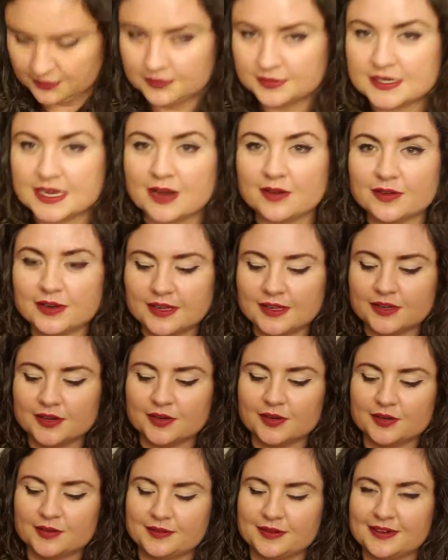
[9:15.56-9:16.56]
doubting your
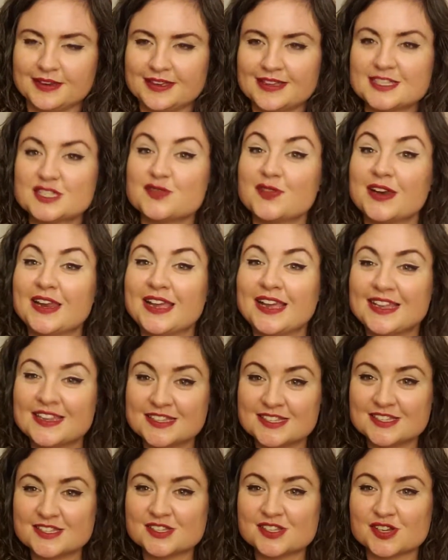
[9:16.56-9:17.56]
own. It's funny,
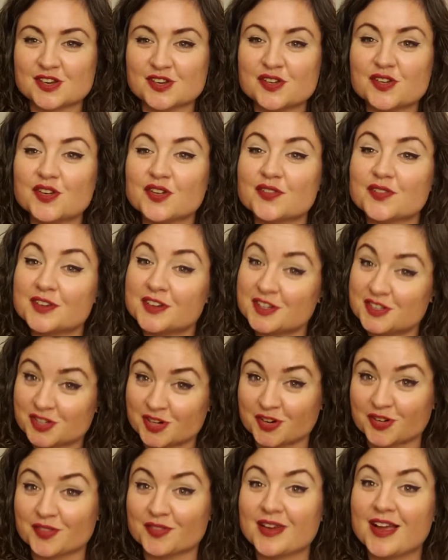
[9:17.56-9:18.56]
it turned over to
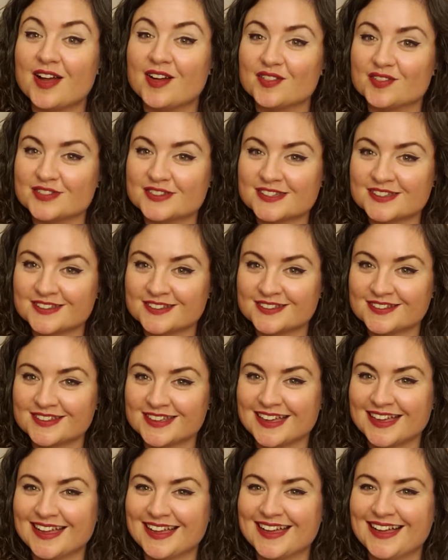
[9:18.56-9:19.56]
turn around.
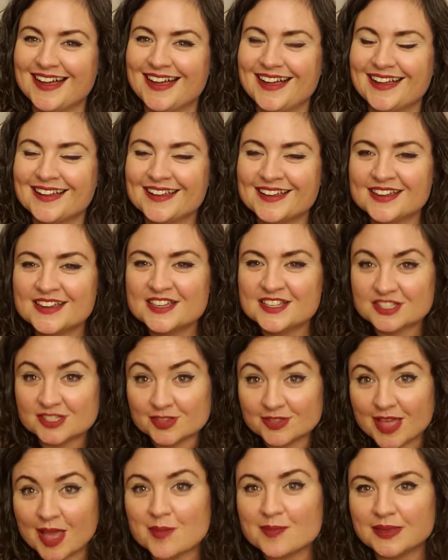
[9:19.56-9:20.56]
So
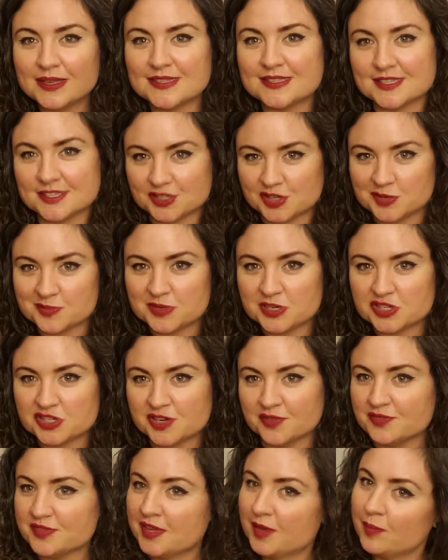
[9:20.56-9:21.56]
that means this could be
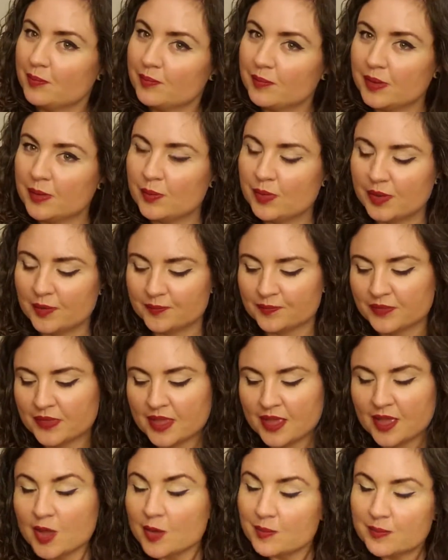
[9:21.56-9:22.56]
shifting, maybe
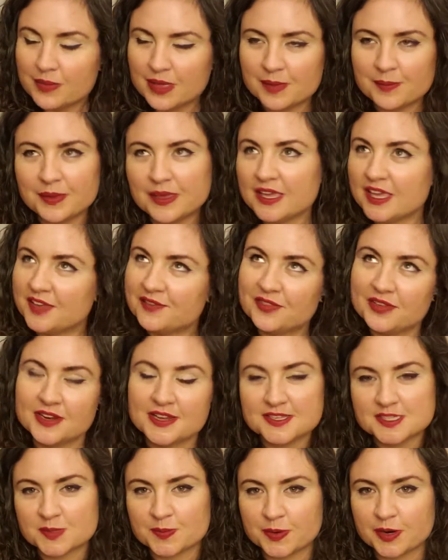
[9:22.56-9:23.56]
even
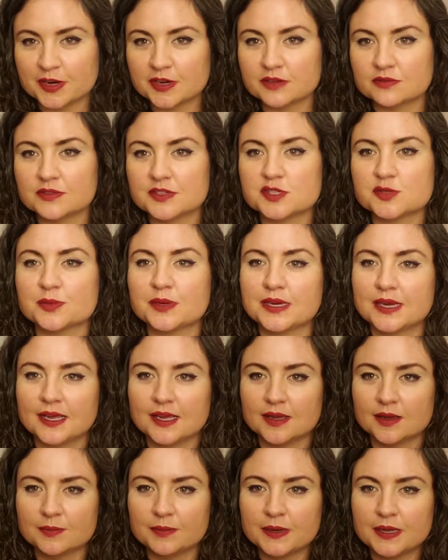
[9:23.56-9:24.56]
as a part of this
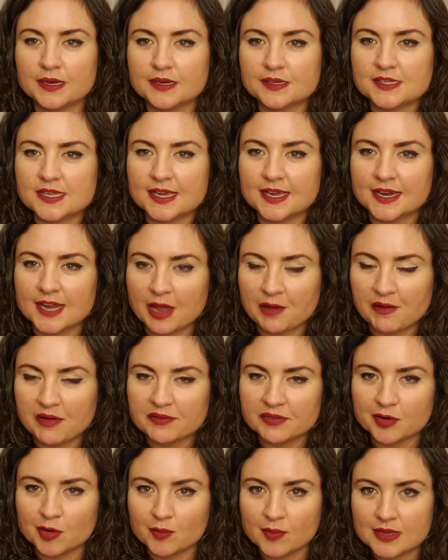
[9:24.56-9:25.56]
reading, but take it
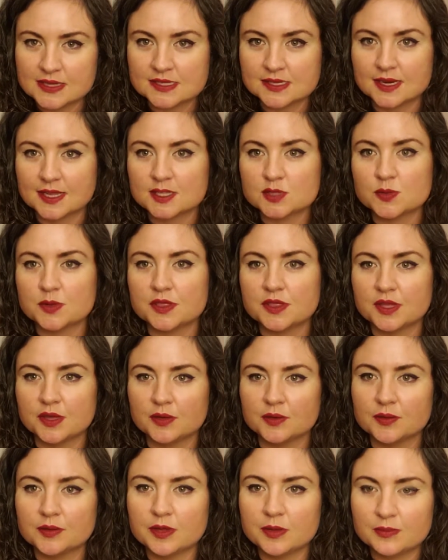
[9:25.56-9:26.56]
however it resonates with
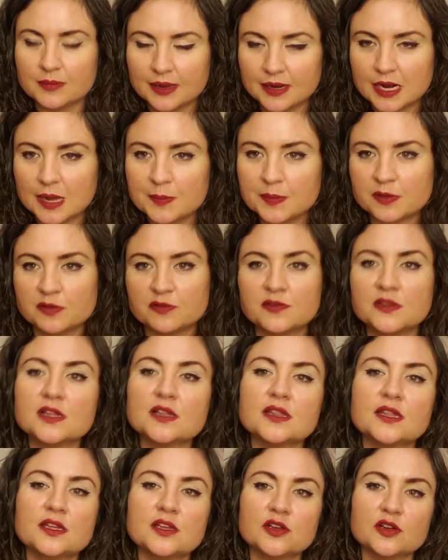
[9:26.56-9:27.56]
you. You may not be
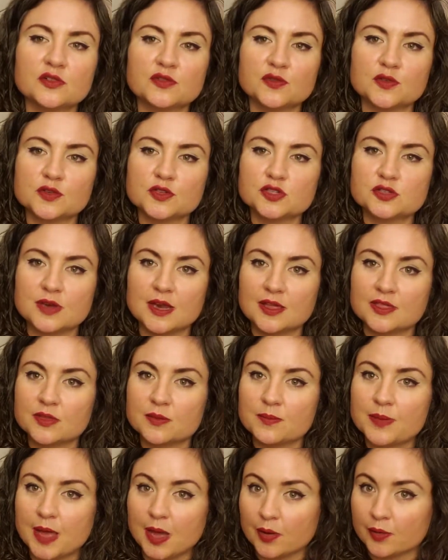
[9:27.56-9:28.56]
feeling your full strength
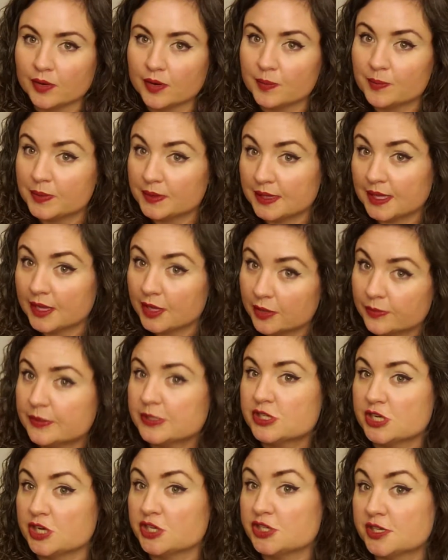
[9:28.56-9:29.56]
and power, but that could be
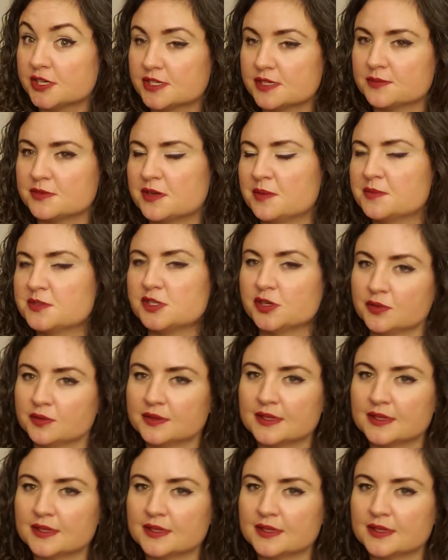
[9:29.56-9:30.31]
changing sometime soon.